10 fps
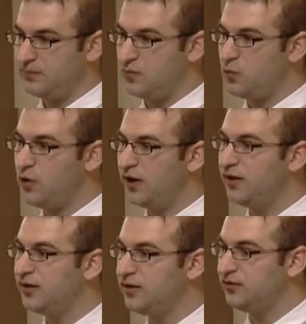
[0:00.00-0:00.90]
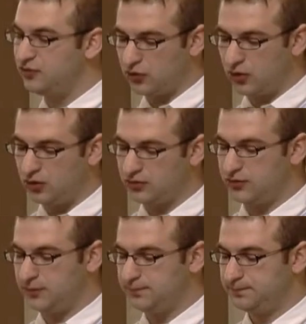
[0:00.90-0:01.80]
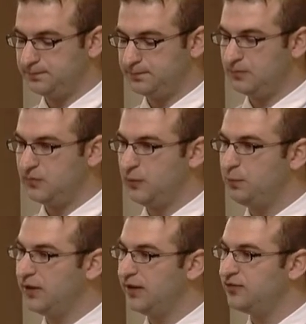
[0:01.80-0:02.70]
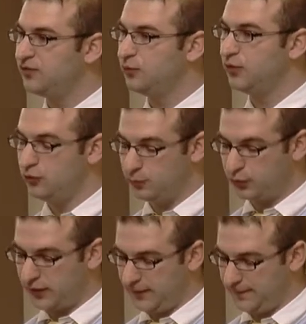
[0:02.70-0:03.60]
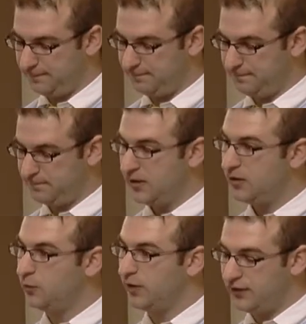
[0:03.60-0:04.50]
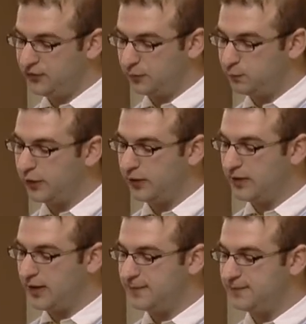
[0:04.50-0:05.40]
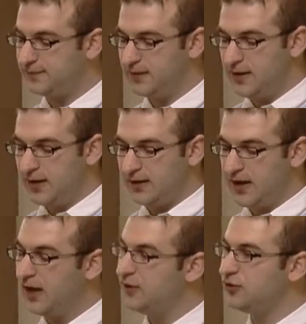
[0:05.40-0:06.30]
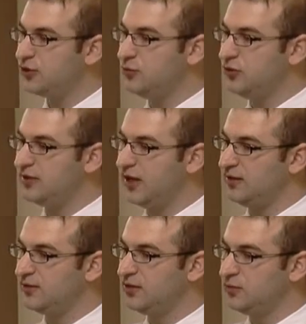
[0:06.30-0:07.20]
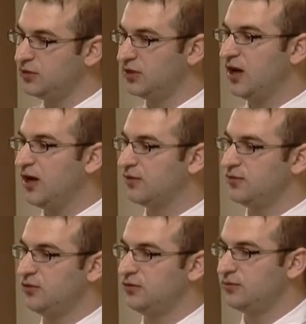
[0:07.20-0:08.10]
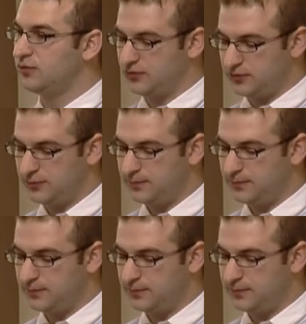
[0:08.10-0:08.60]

Where is your altar? the place where you pray. Where is your prayer life? And how do you communicate with the God of the universe?